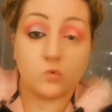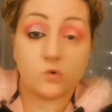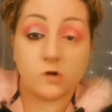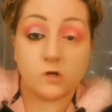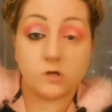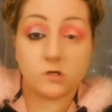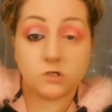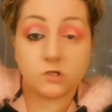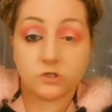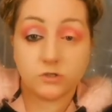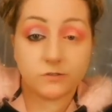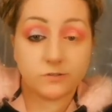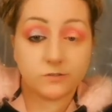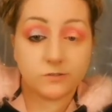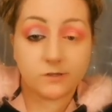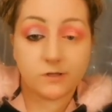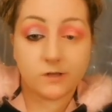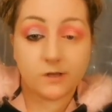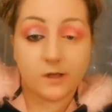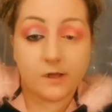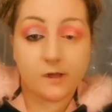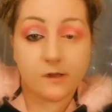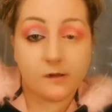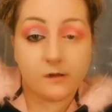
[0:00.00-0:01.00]
questions
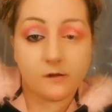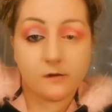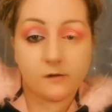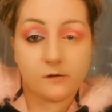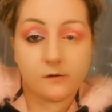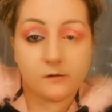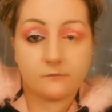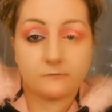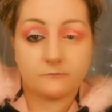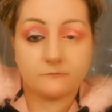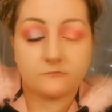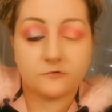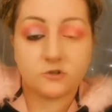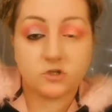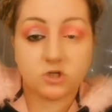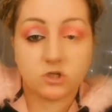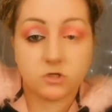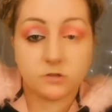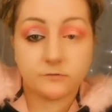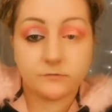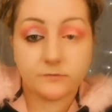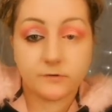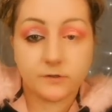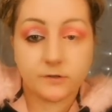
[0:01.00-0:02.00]
I have,
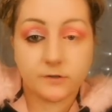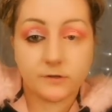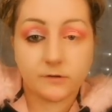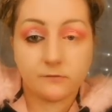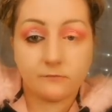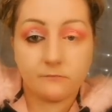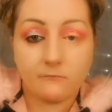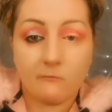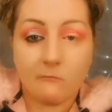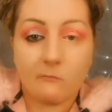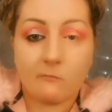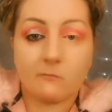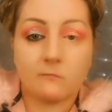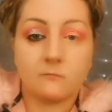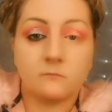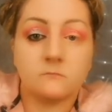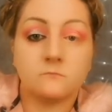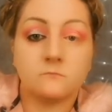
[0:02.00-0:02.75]
chilling.